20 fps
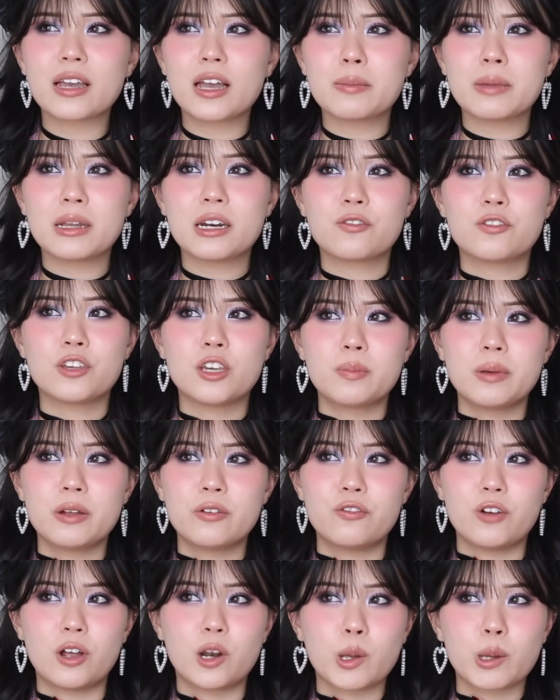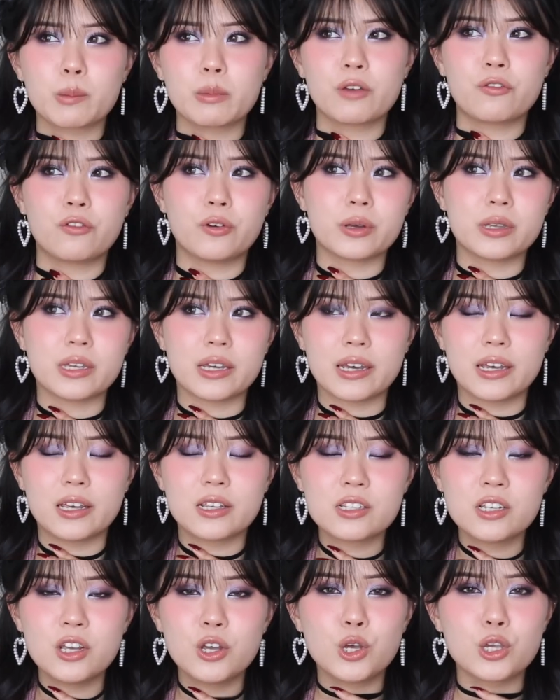I mean, if you've been following me for
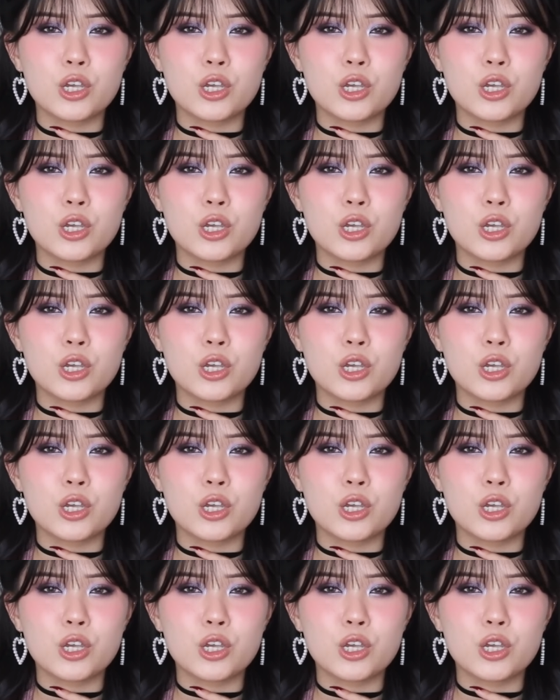years,